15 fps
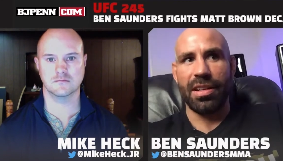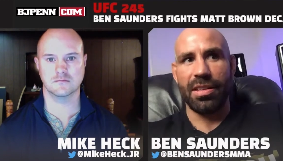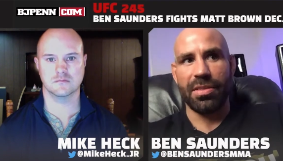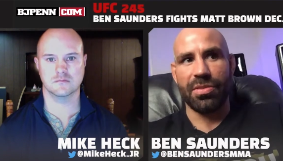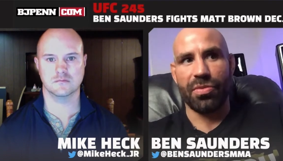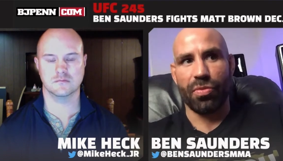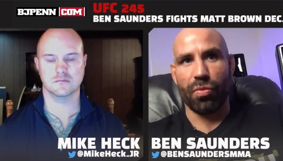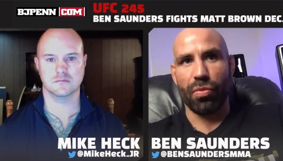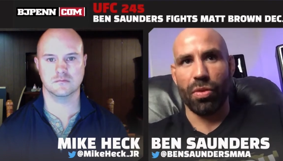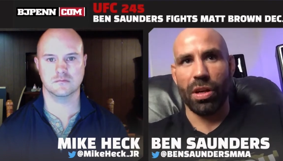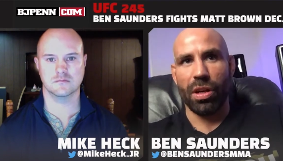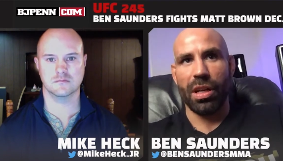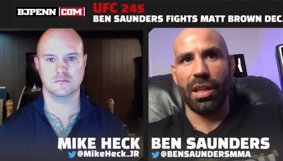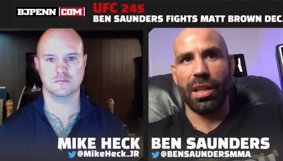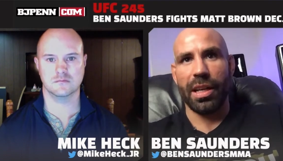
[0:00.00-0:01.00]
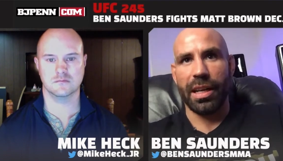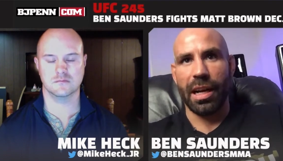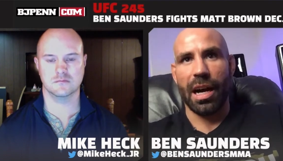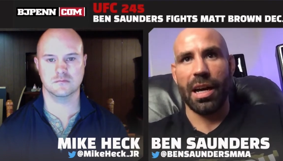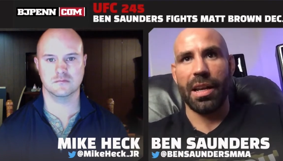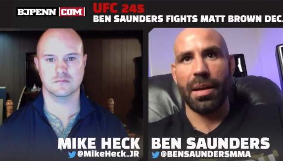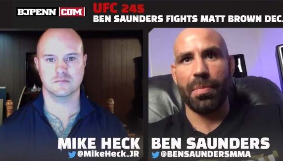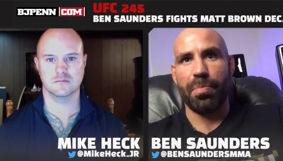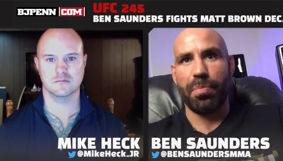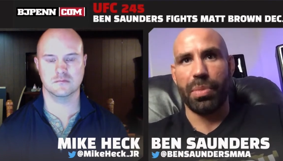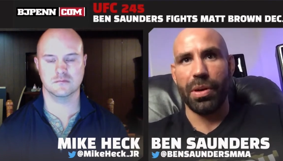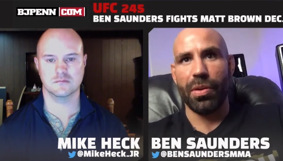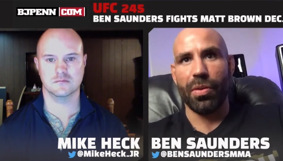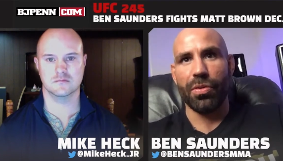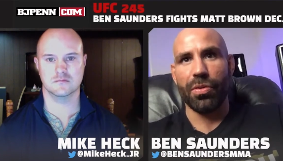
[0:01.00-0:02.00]
Speaker 1: has really kind of
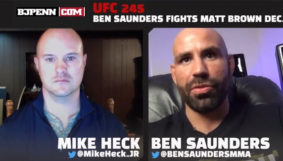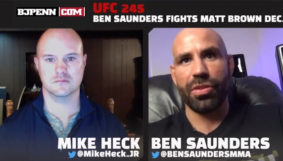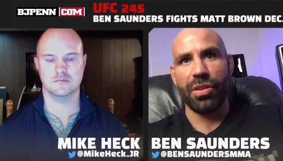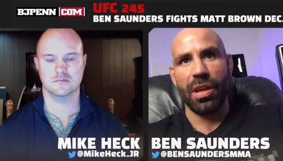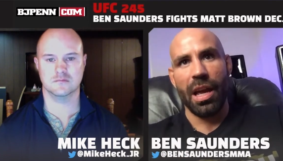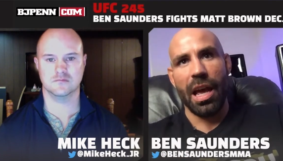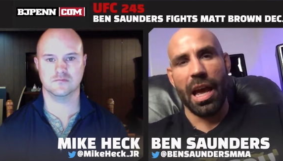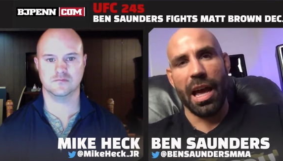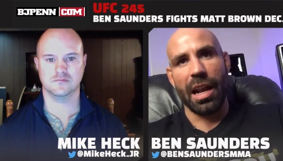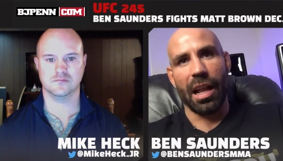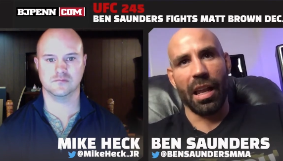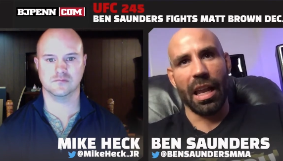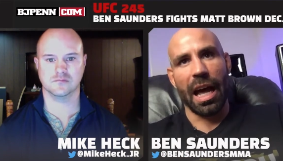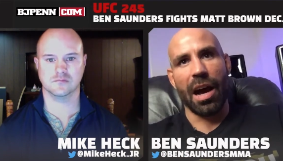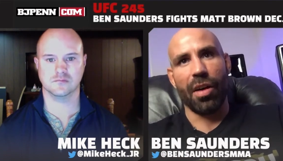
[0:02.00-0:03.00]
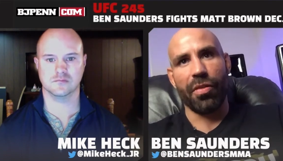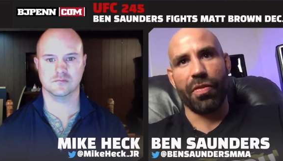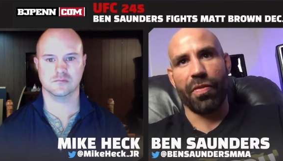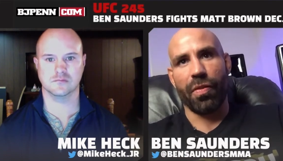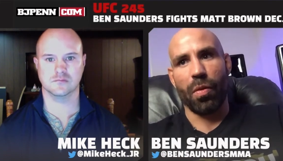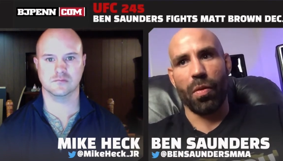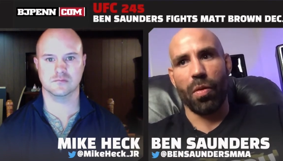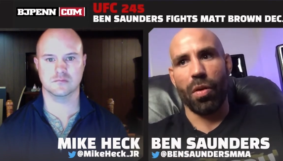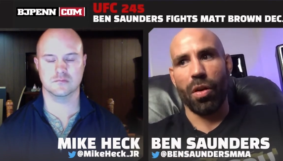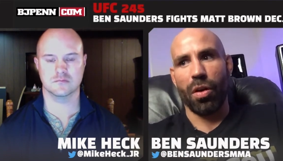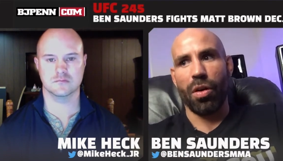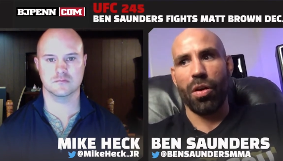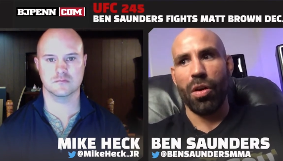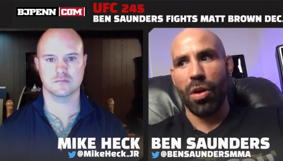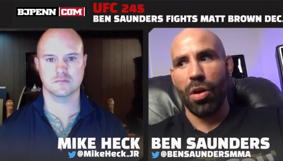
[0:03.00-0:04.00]
built and allowed
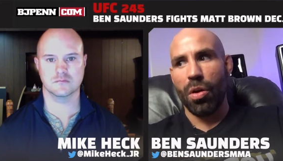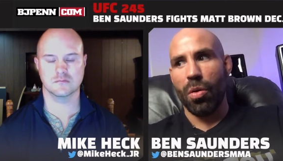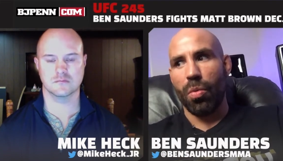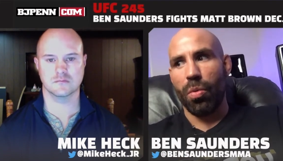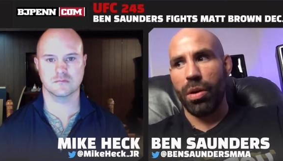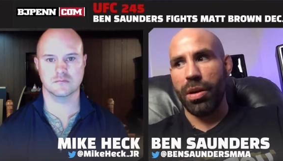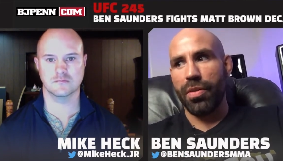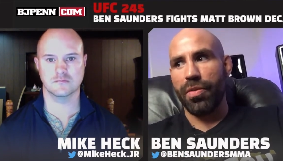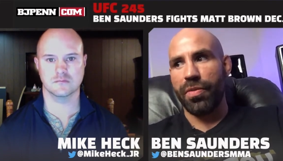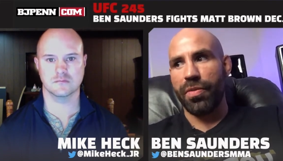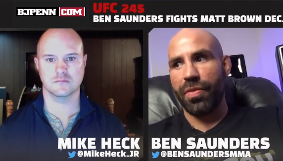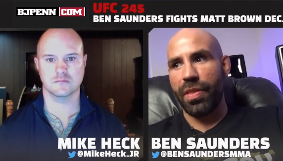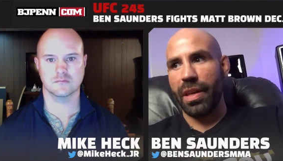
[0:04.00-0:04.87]
for one of